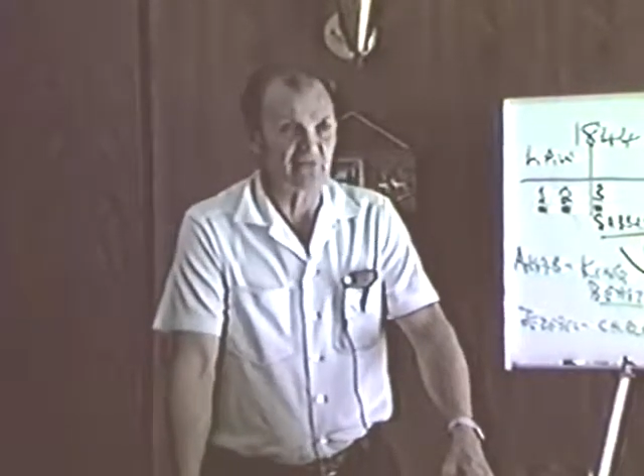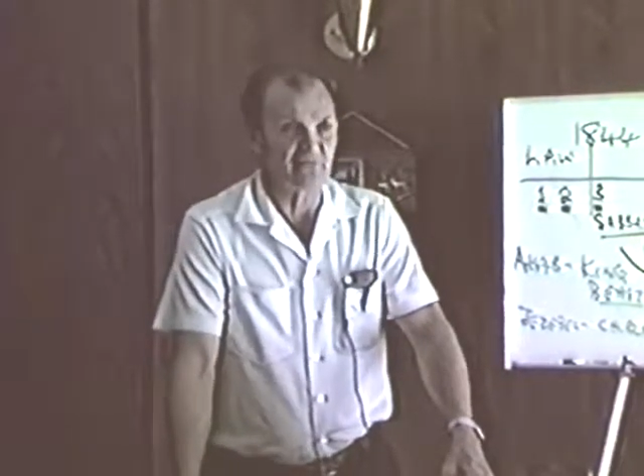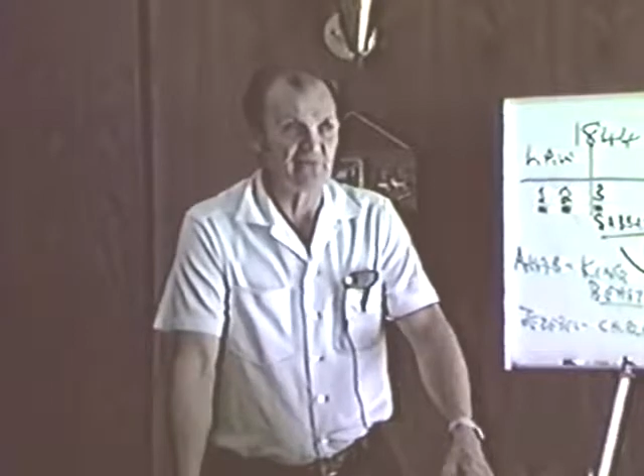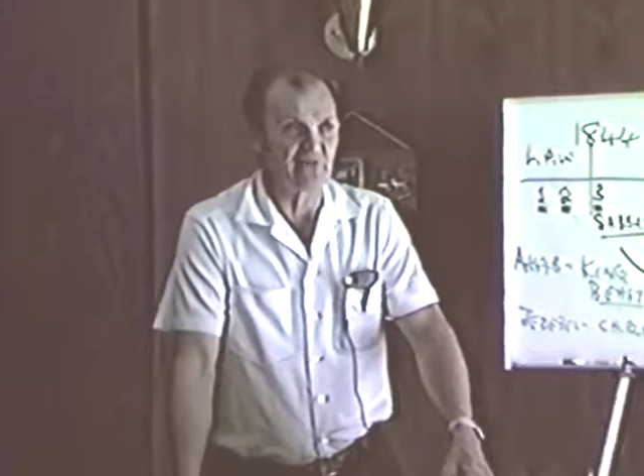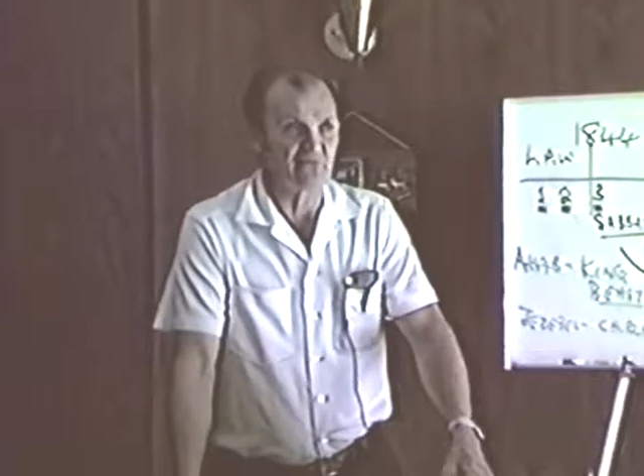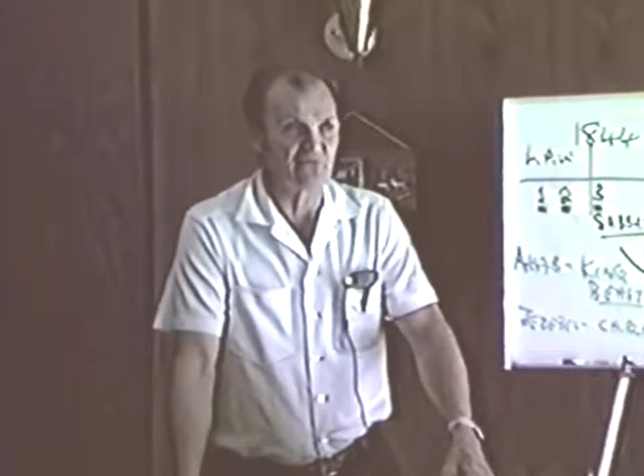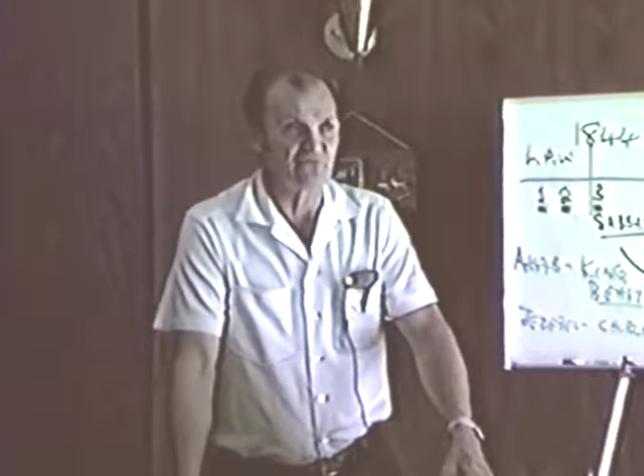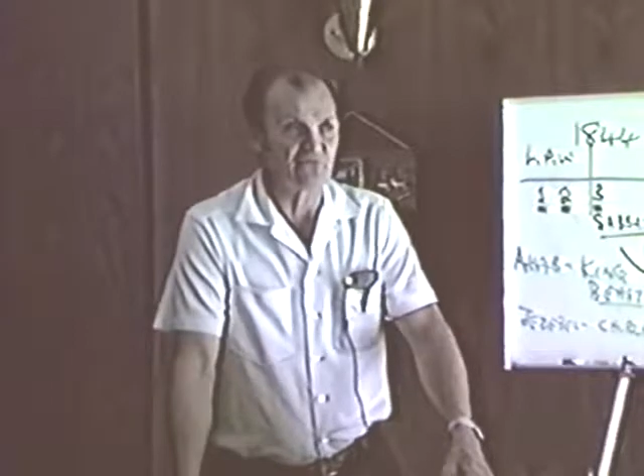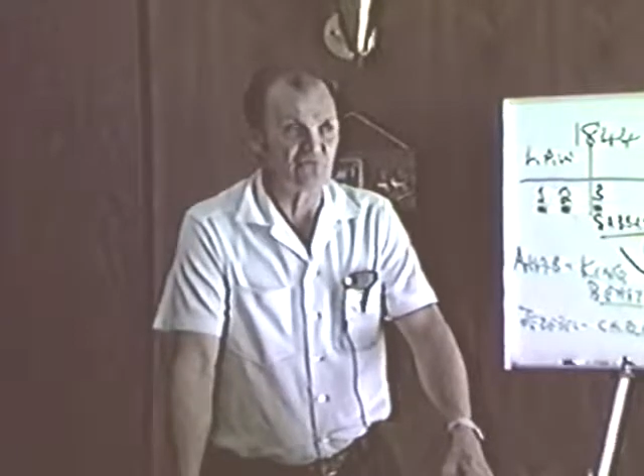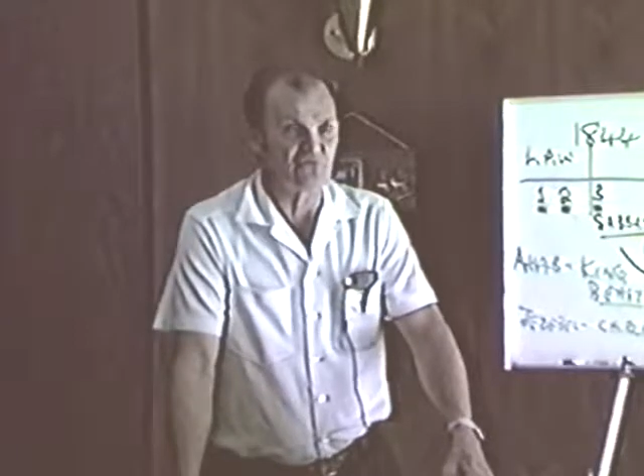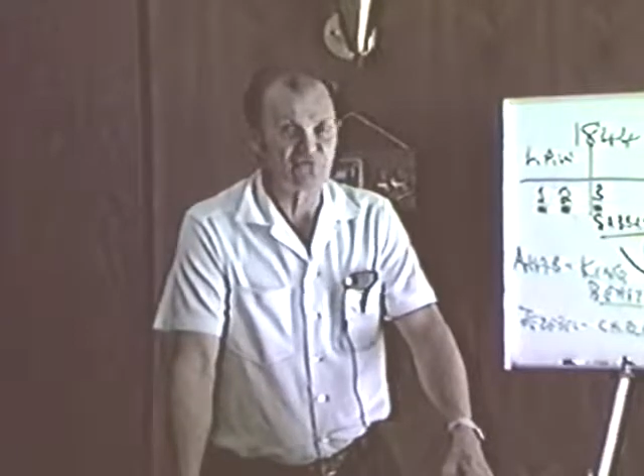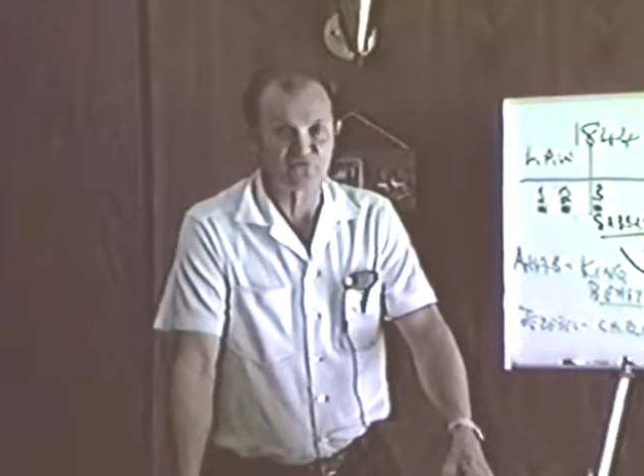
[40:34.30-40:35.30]
came down
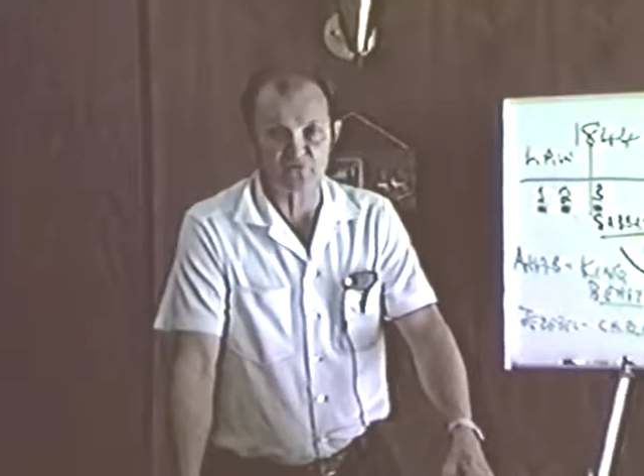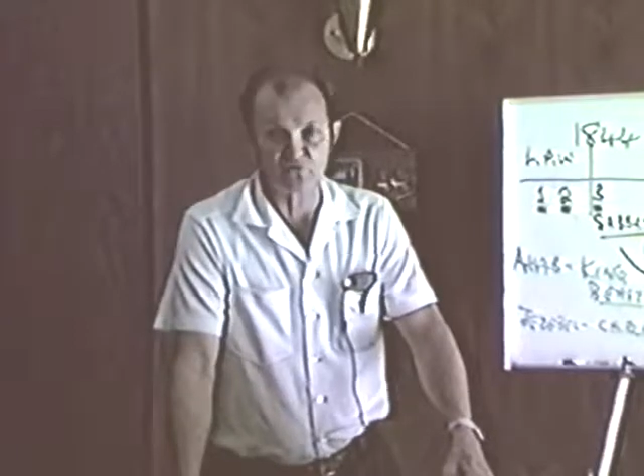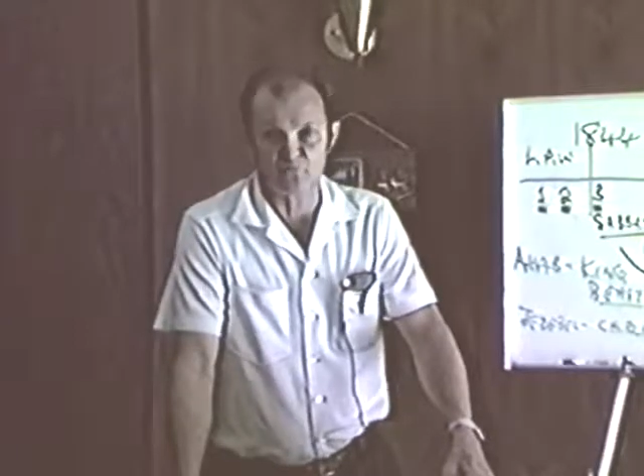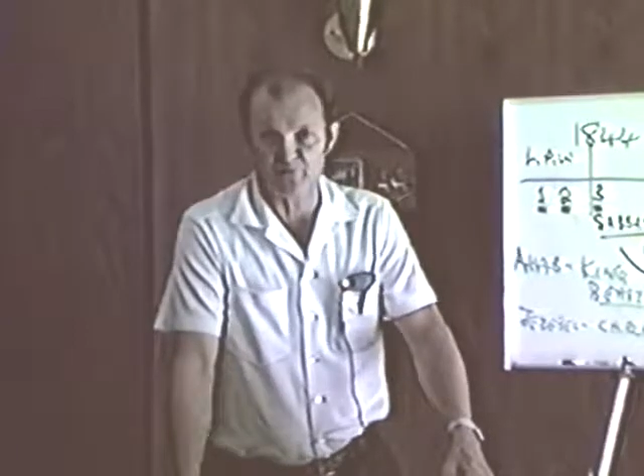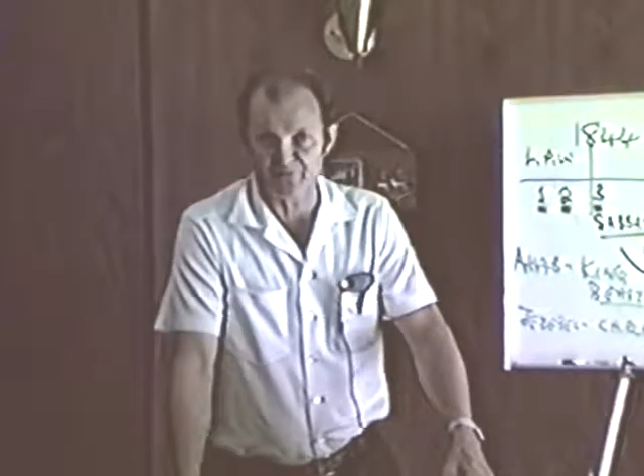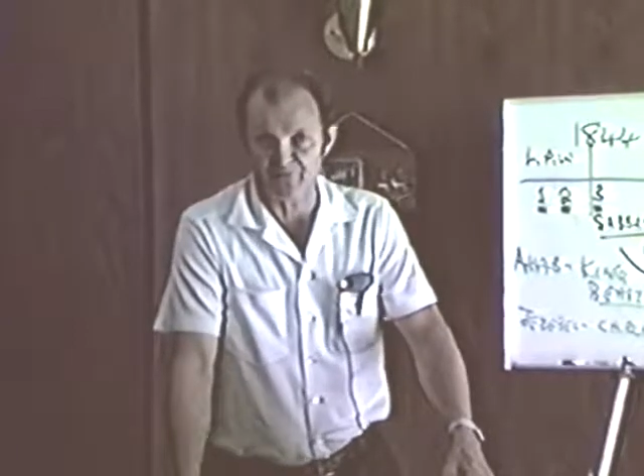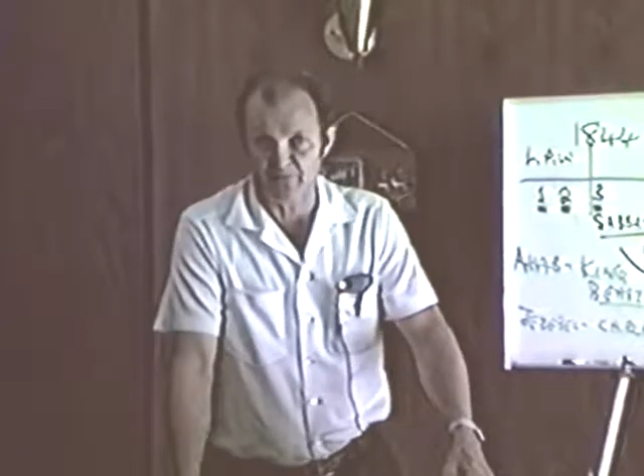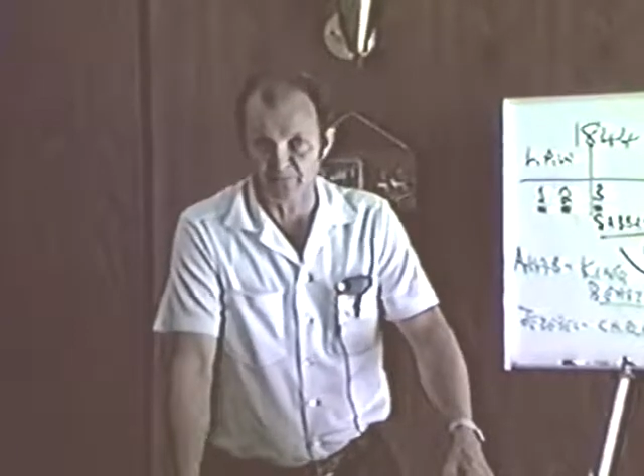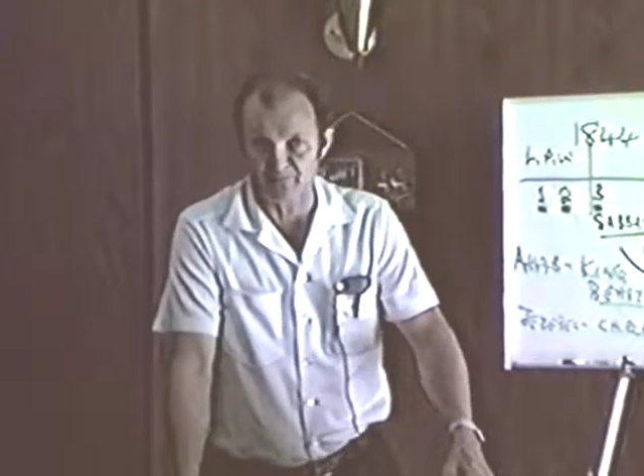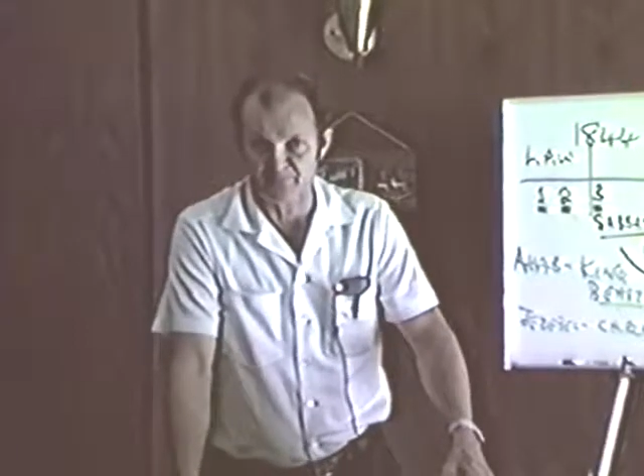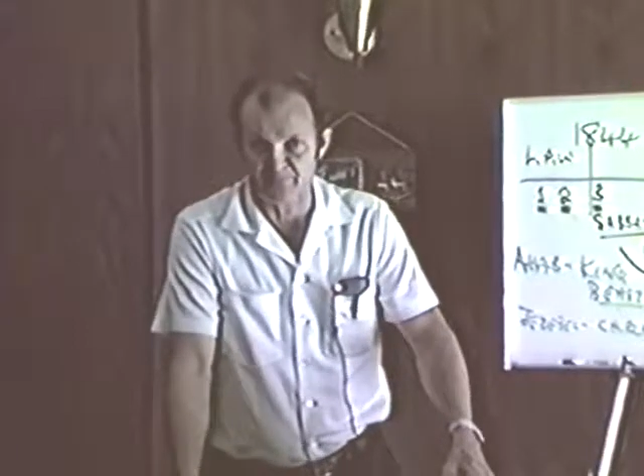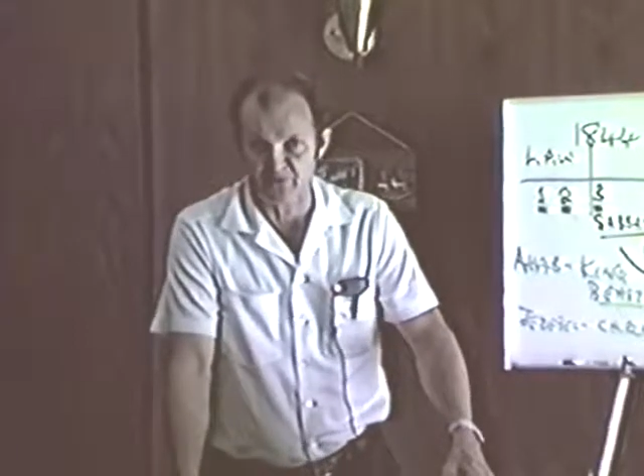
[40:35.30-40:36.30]
to struggle with him